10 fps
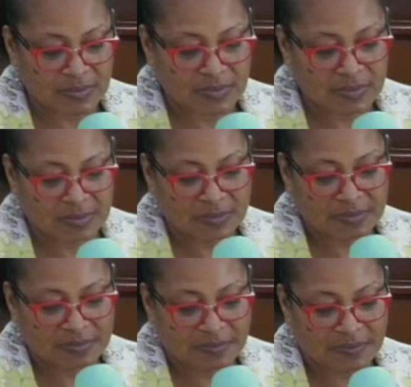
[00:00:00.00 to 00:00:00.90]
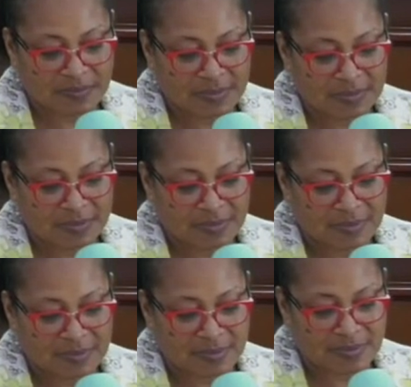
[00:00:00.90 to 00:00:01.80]

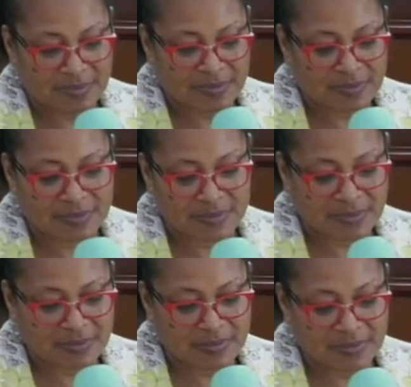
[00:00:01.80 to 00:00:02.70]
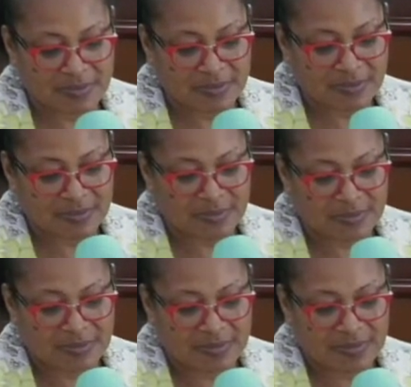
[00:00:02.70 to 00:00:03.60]

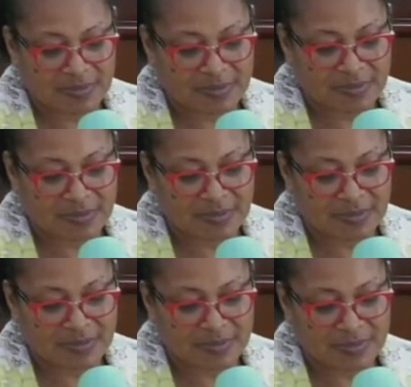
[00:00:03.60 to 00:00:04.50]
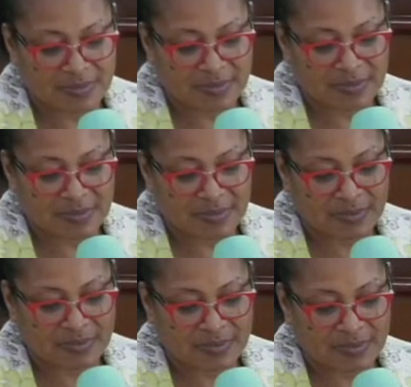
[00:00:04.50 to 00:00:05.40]

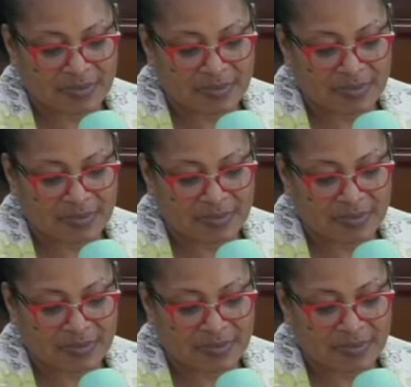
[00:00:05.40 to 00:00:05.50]
(not speaking)